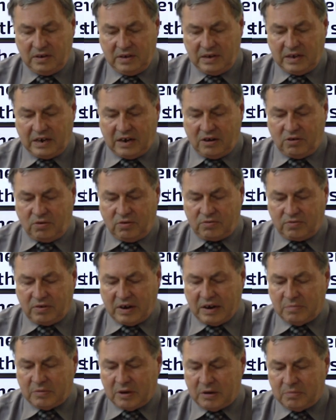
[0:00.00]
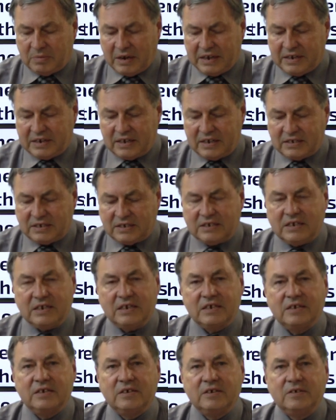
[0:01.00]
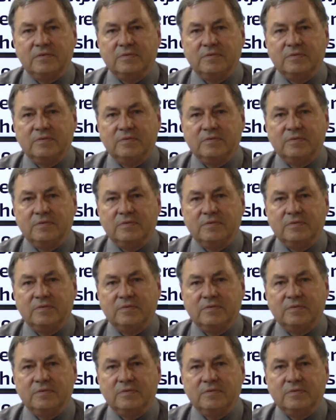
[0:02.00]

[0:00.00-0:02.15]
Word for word: And I know Grandma might get sick,